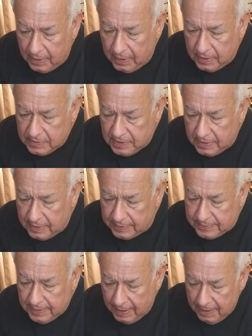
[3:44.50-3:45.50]

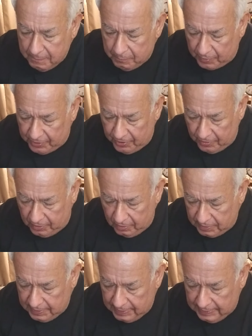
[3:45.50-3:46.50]
uncut, but you're
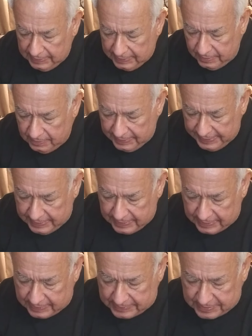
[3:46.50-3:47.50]
going to literally
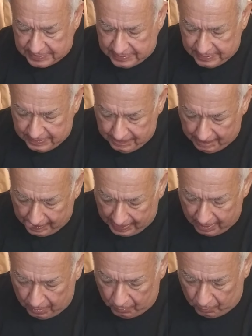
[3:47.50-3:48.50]
cut
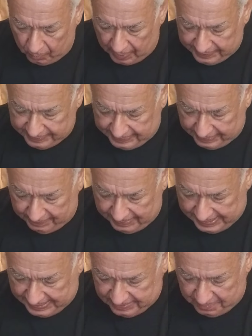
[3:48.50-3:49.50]
right there
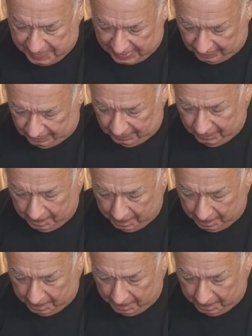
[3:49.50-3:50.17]
in the middle